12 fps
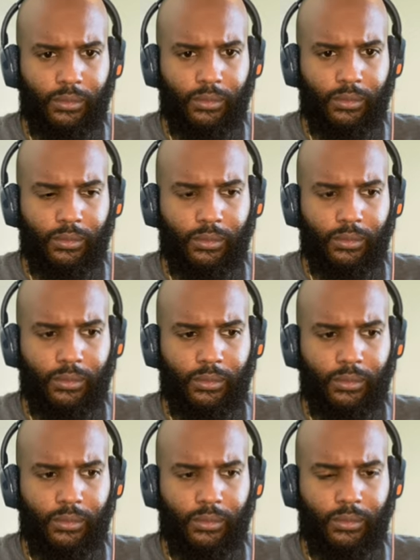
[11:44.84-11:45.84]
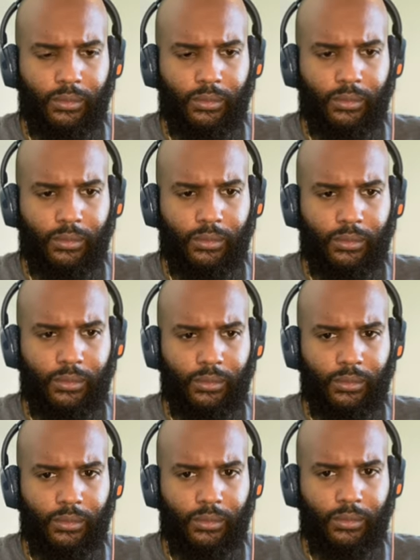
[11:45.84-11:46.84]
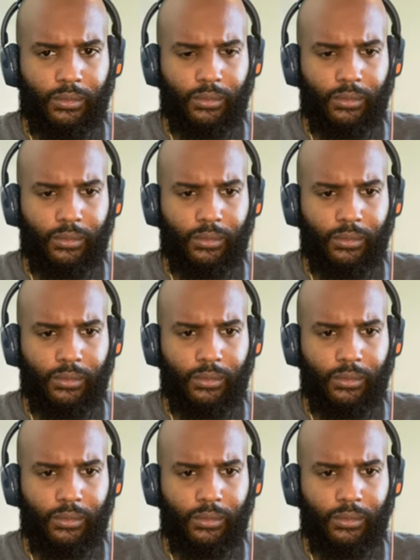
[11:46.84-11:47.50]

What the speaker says: (not speaking)